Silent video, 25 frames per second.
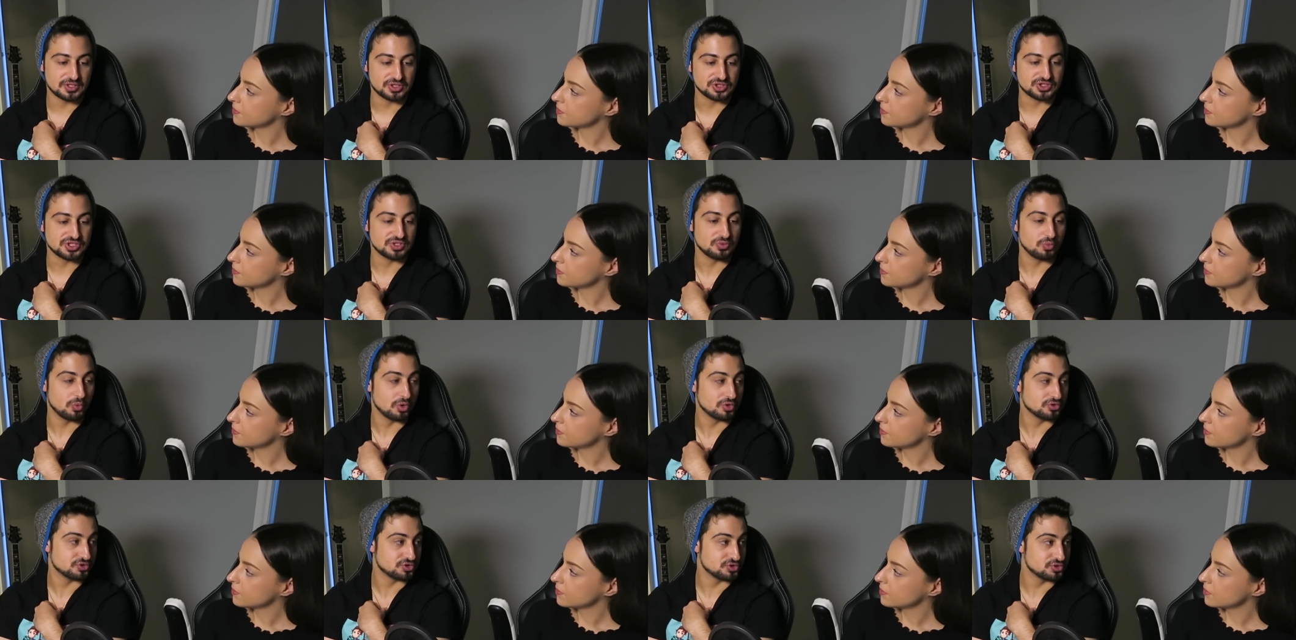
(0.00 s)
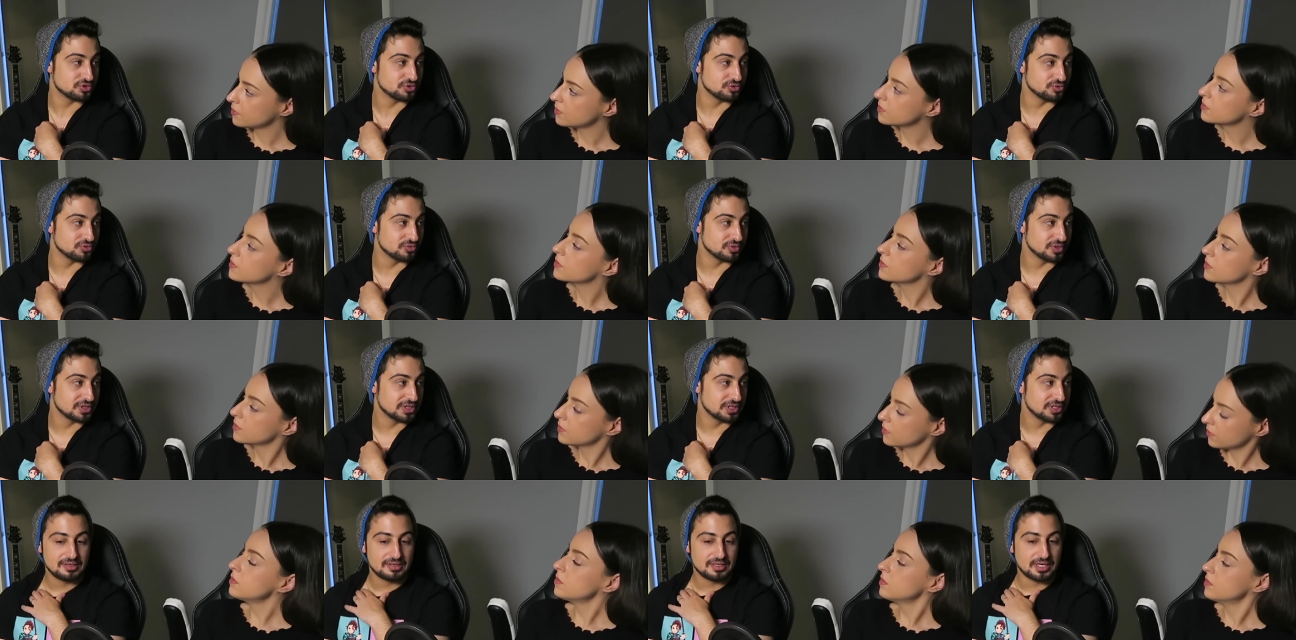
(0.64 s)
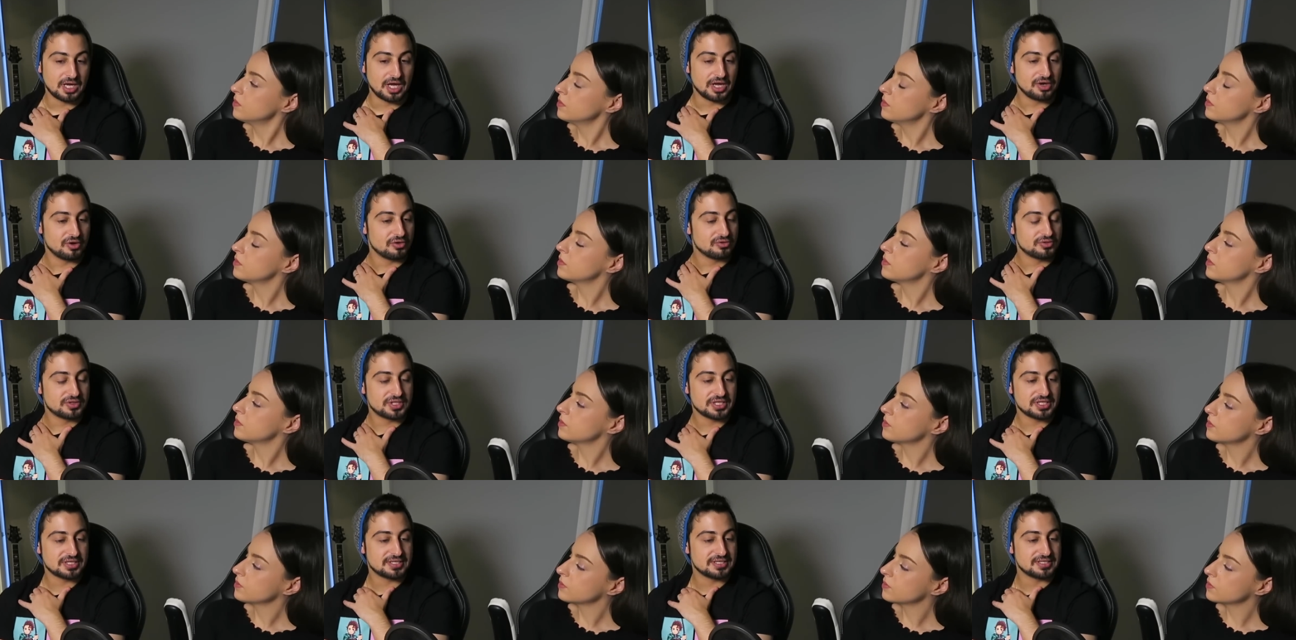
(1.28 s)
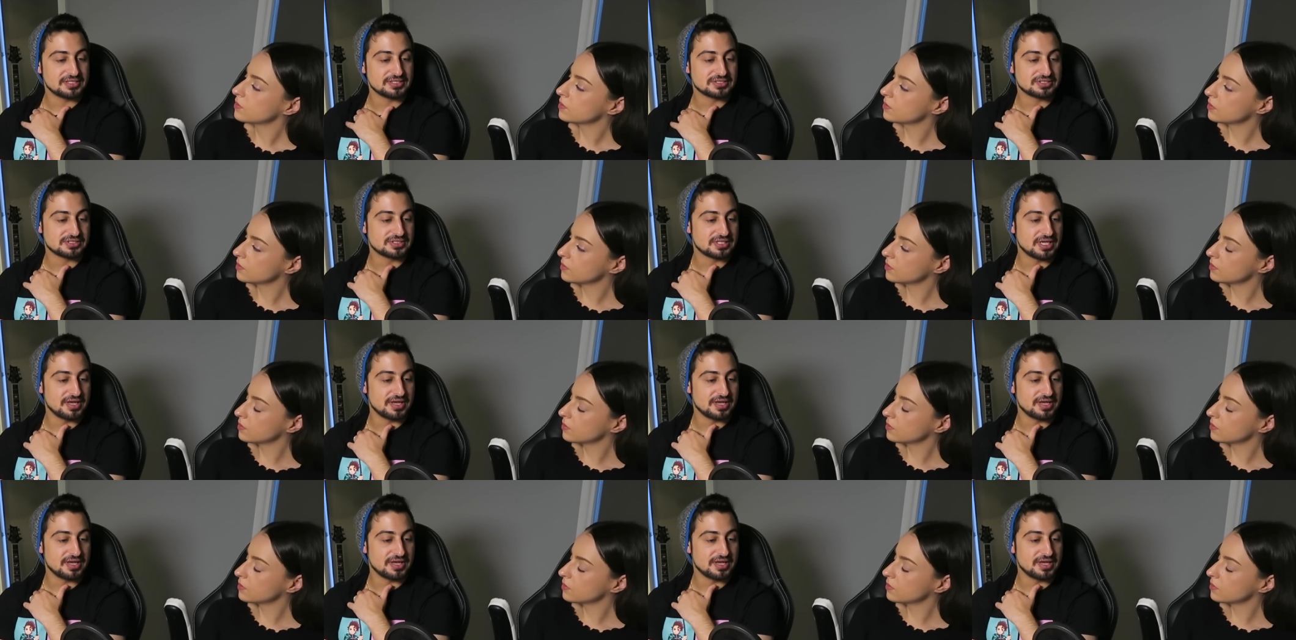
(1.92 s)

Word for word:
Speaker 1: because he wants to. I don't think he's